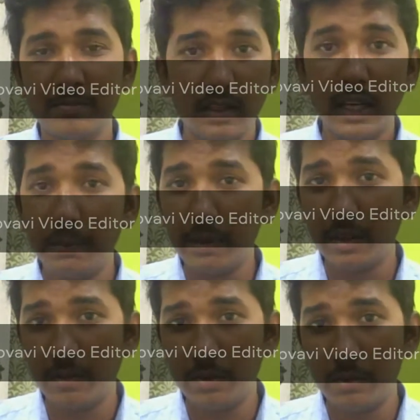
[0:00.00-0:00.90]
Let me
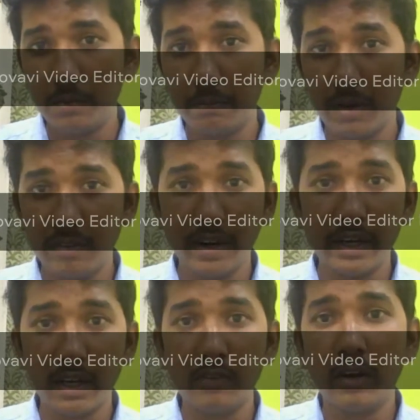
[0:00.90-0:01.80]
give you brief
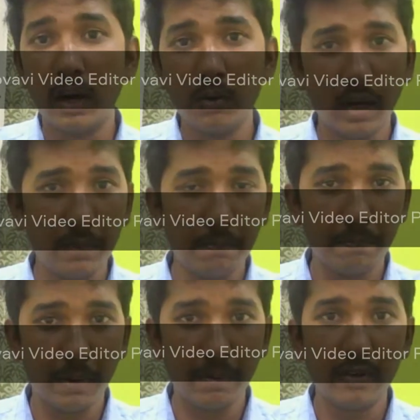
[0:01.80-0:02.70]
idea of how I
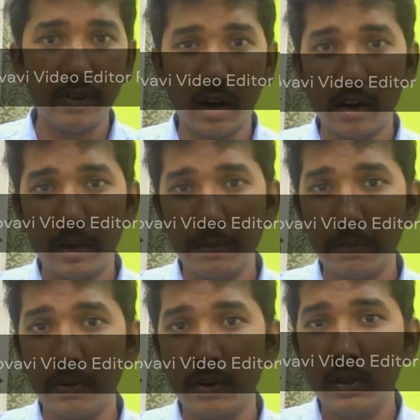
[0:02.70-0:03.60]
prepared for audit paper.